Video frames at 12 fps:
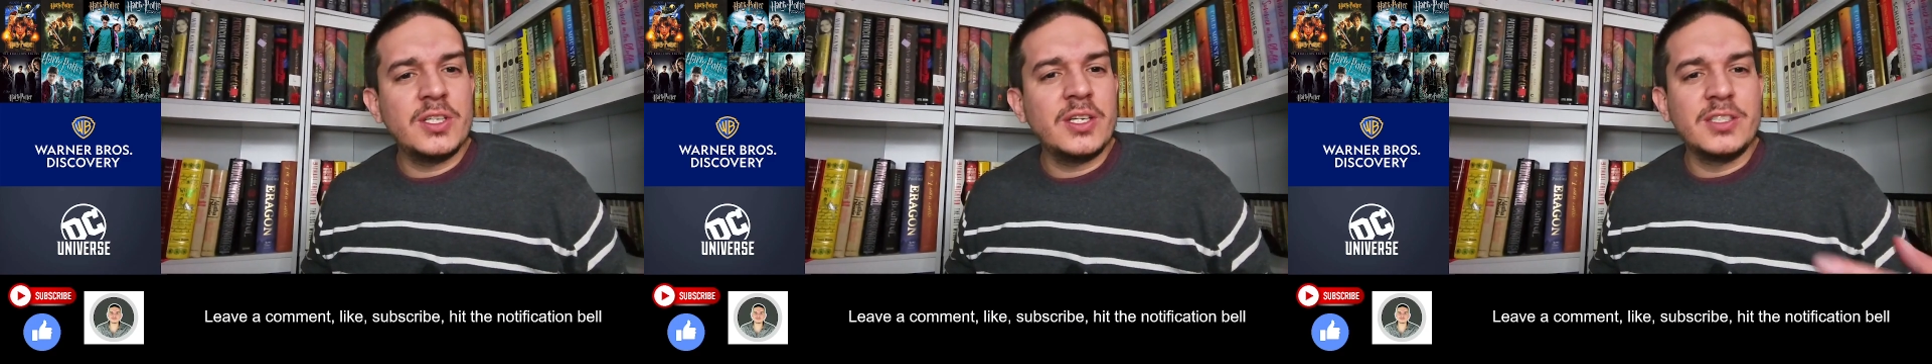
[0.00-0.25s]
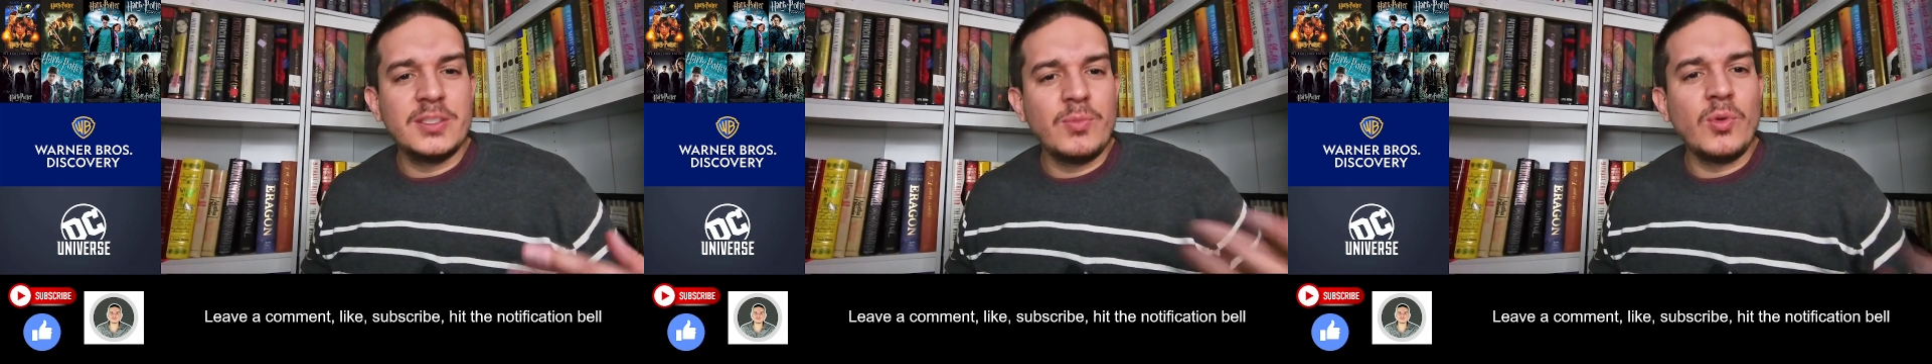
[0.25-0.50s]

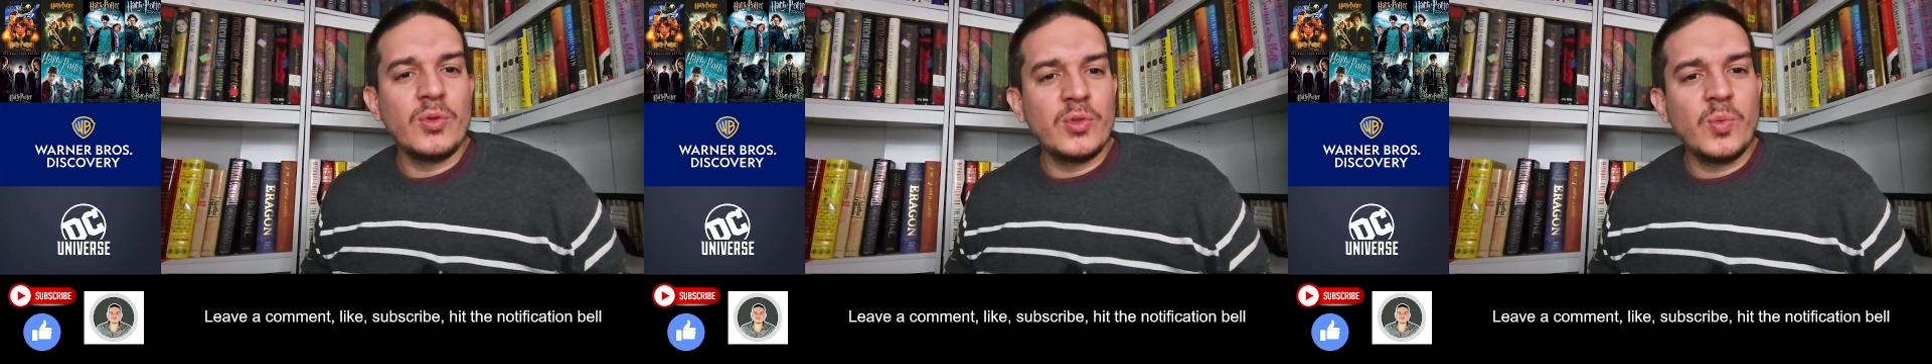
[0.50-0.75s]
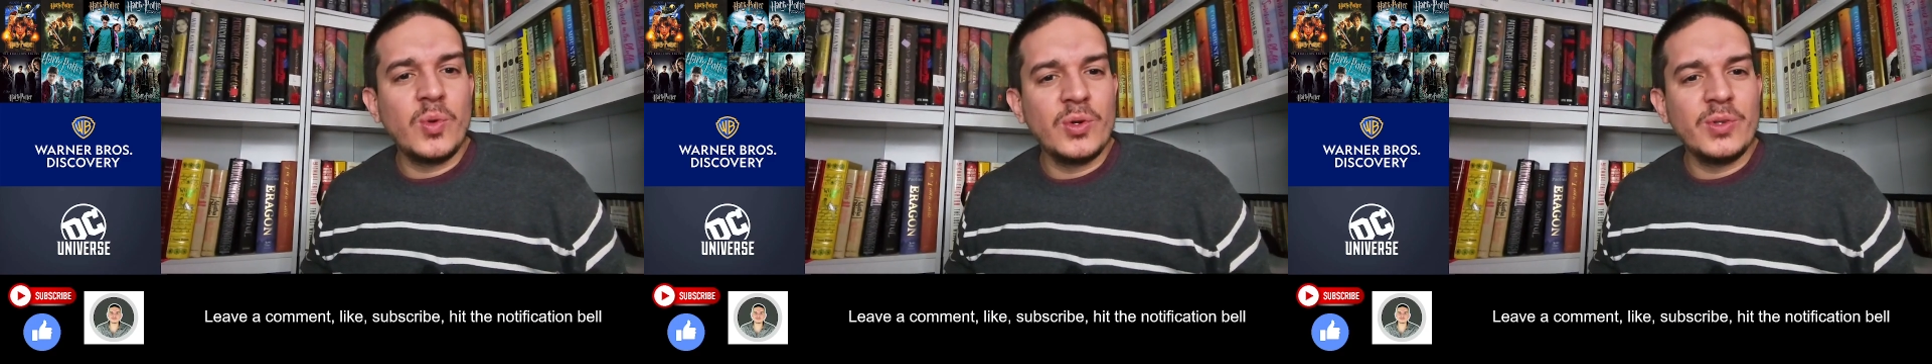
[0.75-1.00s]
explore the
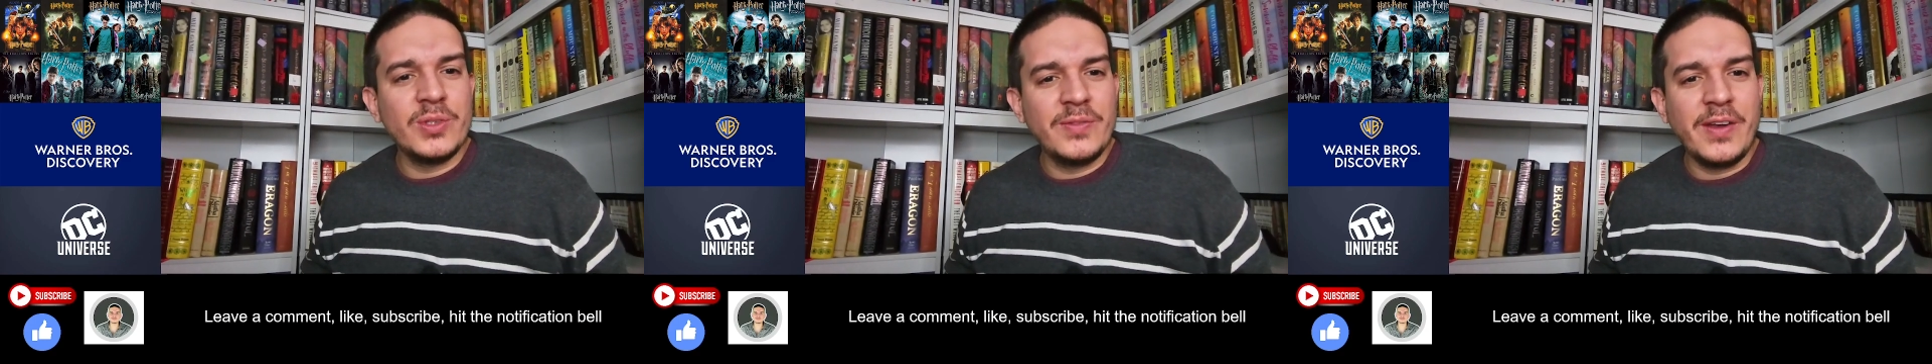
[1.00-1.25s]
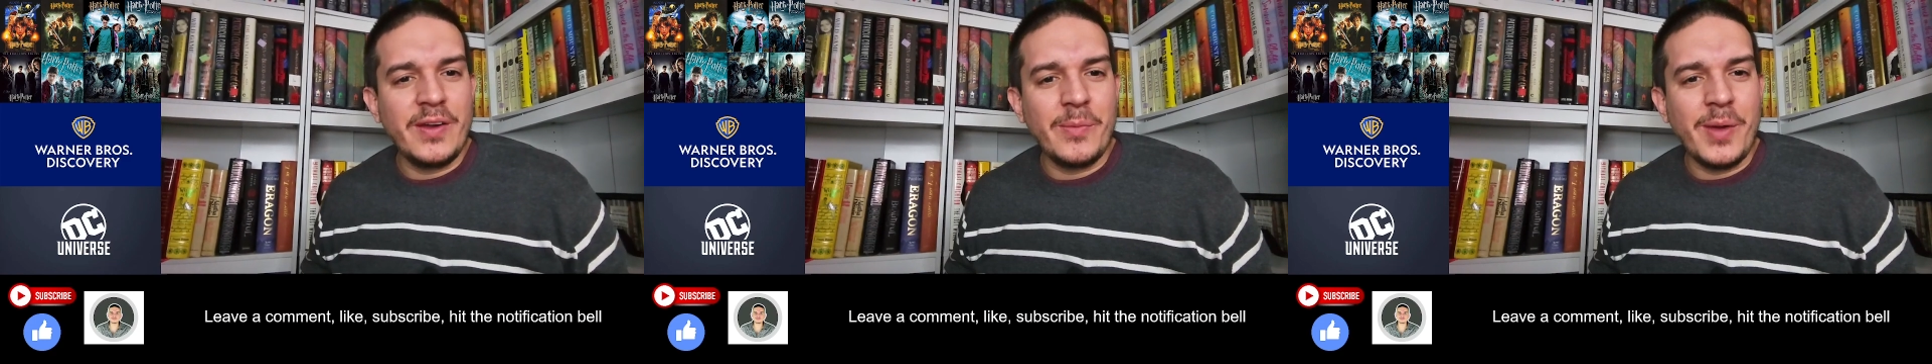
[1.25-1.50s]
world of
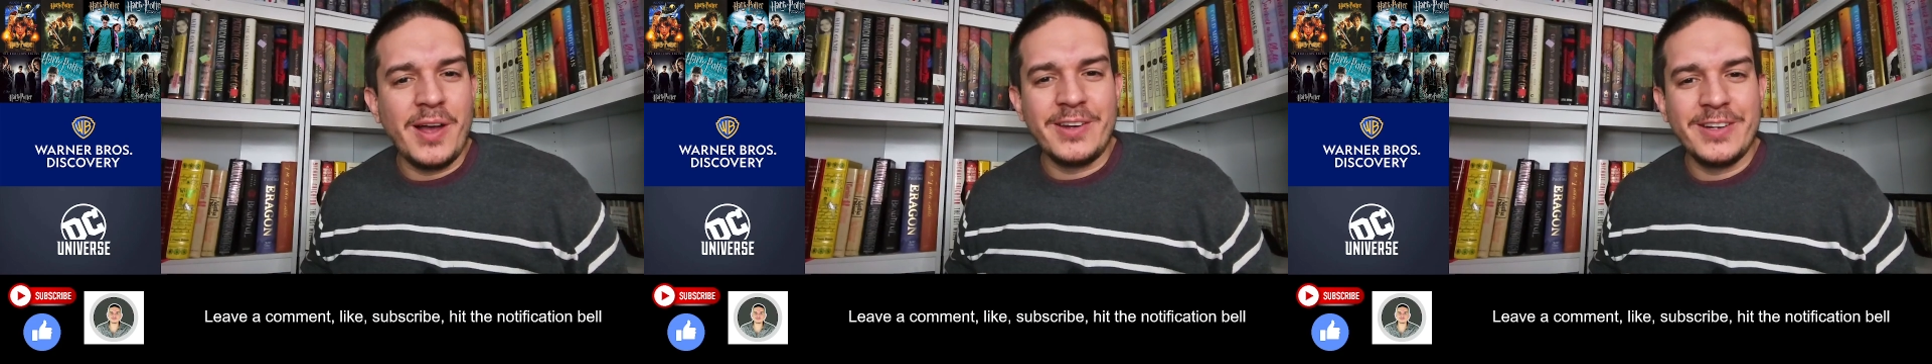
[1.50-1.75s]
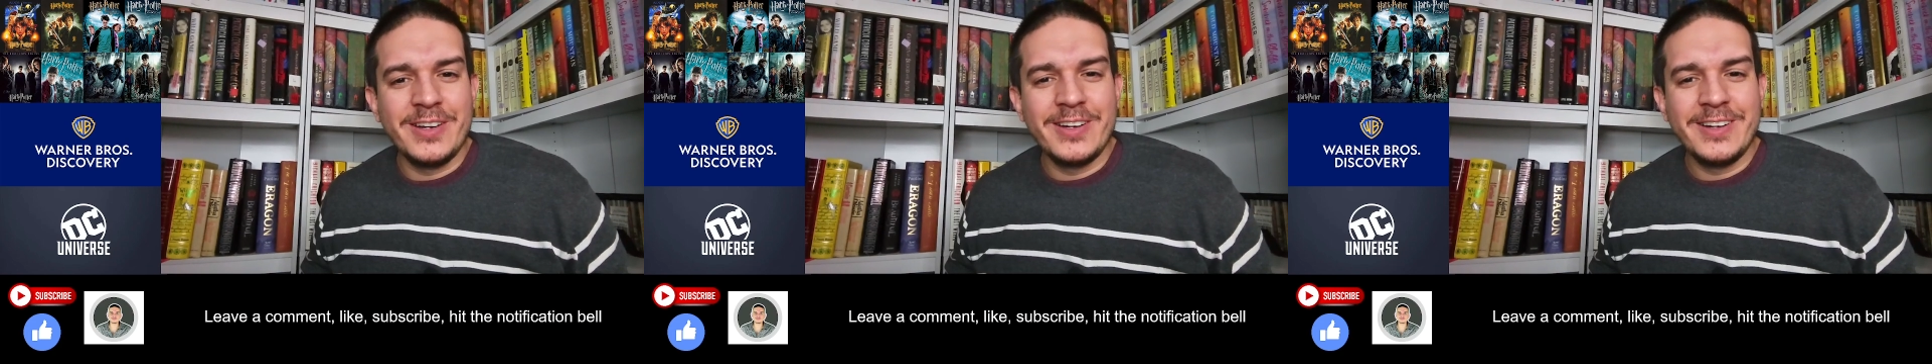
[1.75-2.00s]
Harry Potter